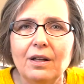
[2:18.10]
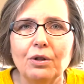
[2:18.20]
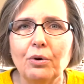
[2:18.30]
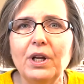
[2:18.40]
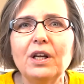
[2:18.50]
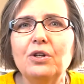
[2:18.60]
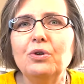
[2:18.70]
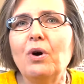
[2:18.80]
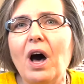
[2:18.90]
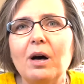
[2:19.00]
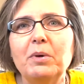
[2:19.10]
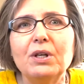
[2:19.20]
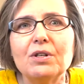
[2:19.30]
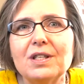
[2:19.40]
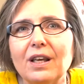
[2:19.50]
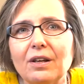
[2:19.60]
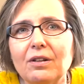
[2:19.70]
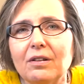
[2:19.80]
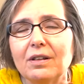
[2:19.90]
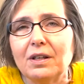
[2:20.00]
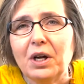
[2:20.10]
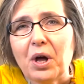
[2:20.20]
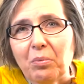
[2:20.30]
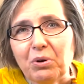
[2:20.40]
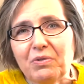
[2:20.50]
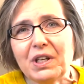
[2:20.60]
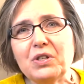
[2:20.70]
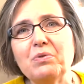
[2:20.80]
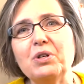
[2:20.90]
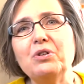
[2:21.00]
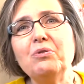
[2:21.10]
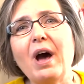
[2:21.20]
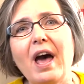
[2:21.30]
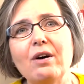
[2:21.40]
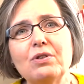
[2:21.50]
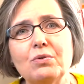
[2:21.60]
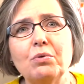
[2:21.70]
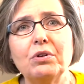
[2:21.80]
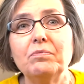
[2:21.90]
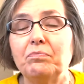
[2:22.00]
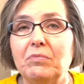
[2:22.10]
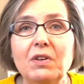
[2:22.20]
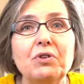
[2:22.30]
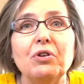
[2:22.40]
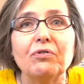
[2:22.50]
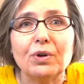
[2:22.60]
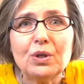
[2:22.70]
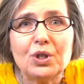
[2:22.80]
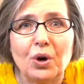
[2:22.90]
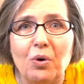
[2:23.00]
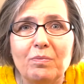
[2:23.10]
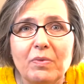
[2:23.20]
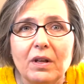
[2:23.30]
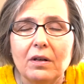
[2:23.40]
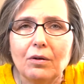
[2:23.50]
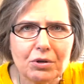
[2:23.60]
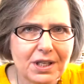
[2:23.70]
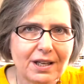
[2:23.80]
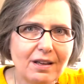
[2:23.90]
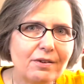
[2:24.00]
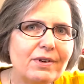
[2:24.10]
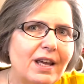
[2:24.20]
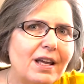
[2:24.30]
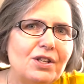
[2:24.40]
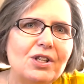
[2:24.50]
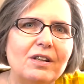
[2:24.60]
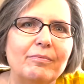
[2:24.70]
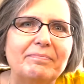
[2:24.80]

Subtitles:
learning a new hobby or skill, moving to a new house or even your first home, or taking a vacation.